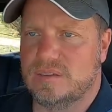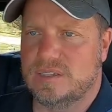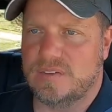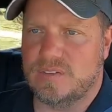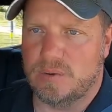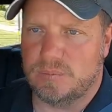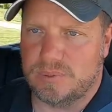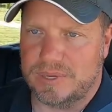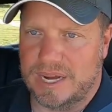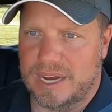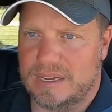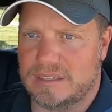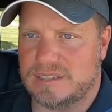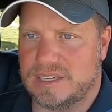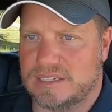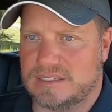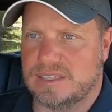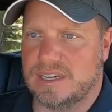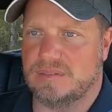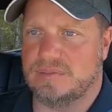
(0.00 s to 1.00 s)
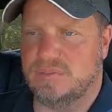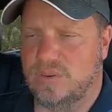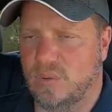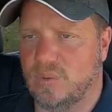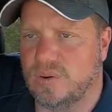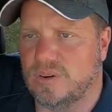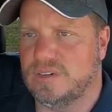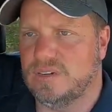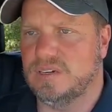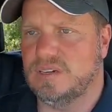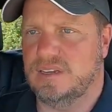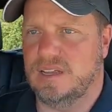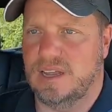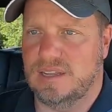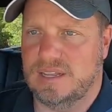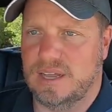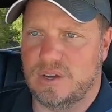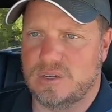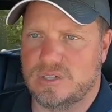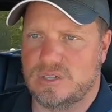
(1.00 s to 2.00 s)
different brands, like say Ford,
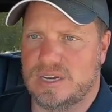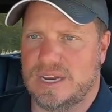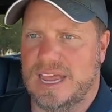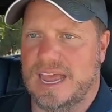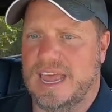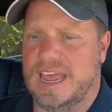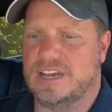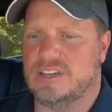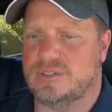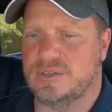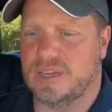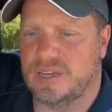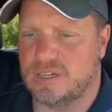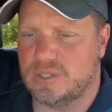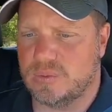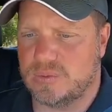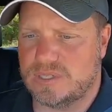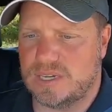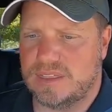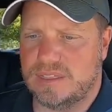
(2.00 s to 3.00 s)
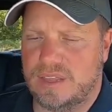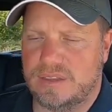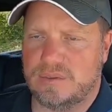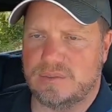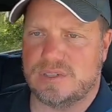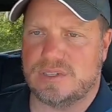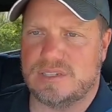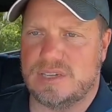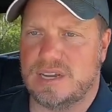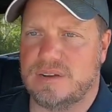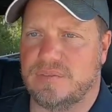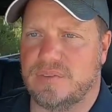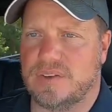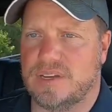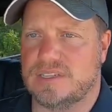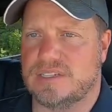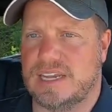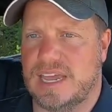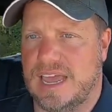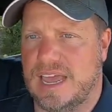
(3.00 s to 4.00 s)
allows you to add trailers, which I thought there was a setting for
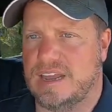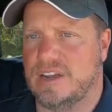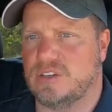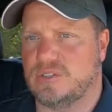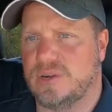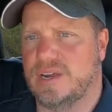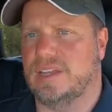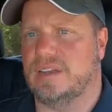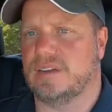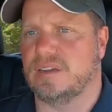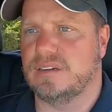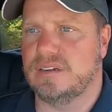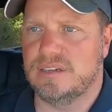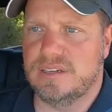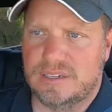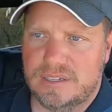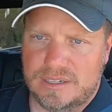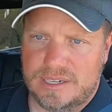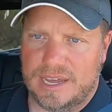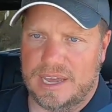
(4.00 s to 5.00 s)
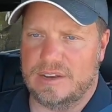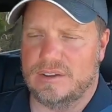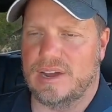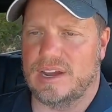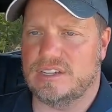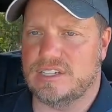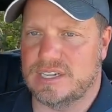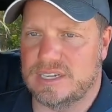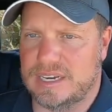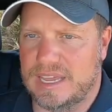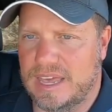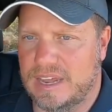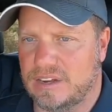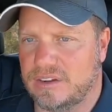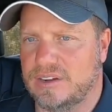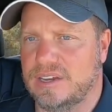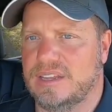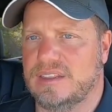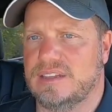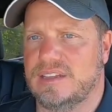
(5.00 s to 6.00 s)
this to add a trailer, and you actually can
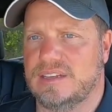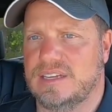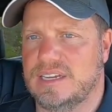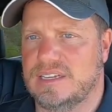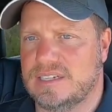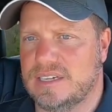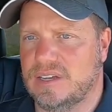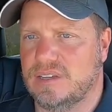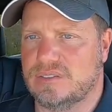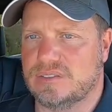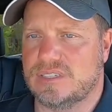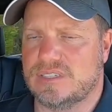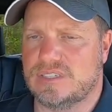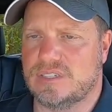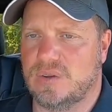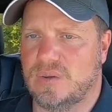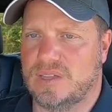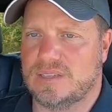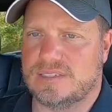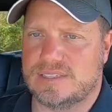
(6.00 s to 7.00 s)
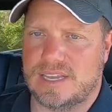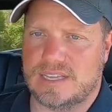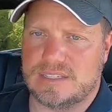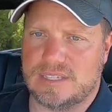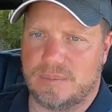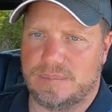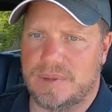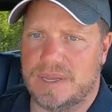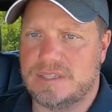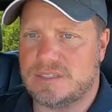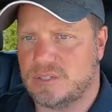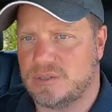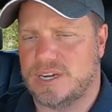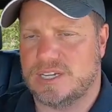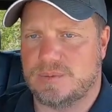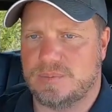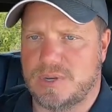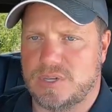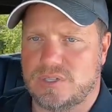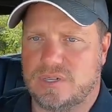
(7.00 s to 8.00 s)
enter in the details. And so it sets up its
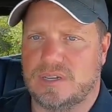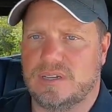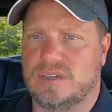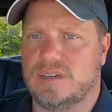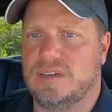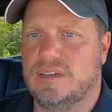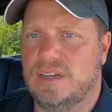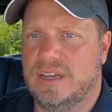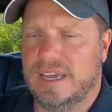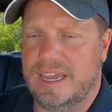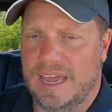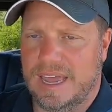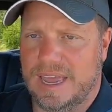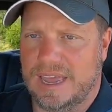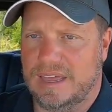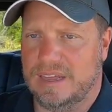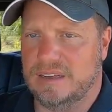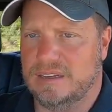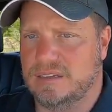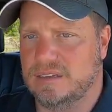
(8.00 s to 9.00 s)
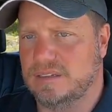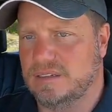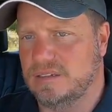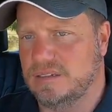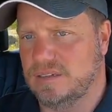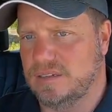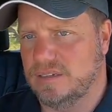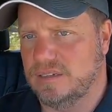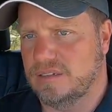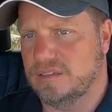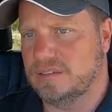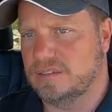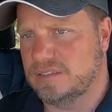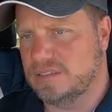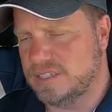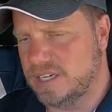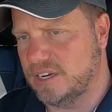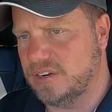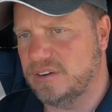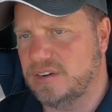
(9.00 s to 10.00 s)
transmission
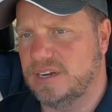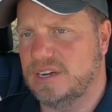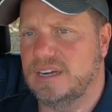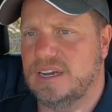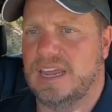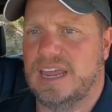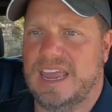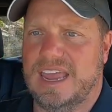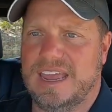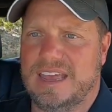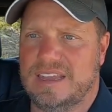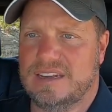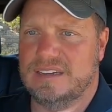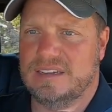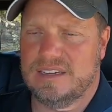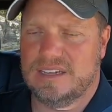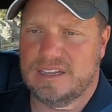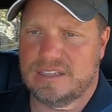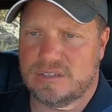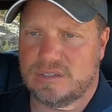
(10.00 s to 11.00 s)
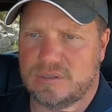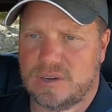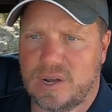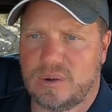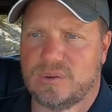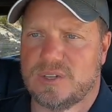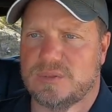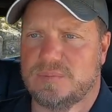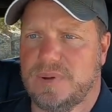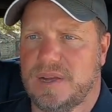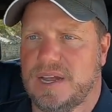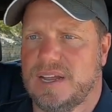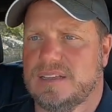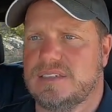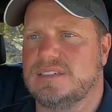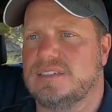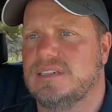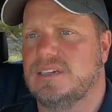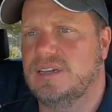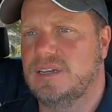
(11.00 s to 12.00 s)
and steering and its throttle
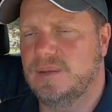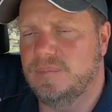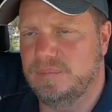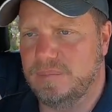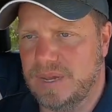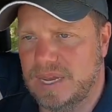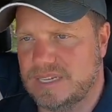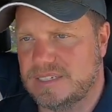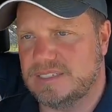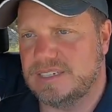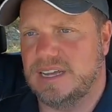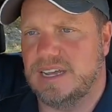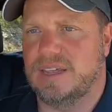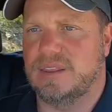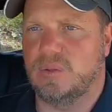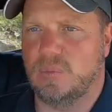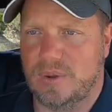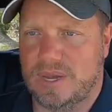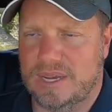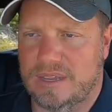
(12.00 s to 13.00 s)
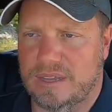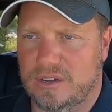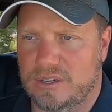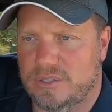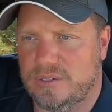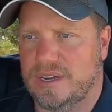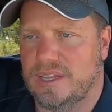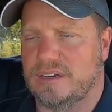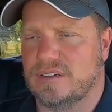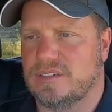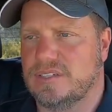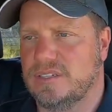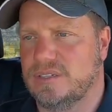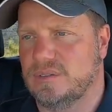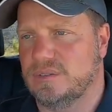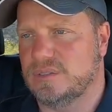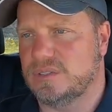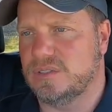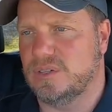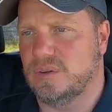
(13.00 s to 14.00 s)
response based on the weight of the trailer
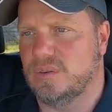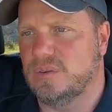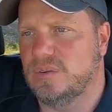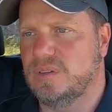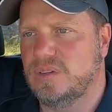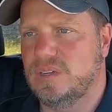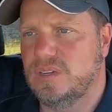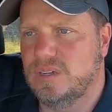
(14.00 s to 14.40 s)
too. So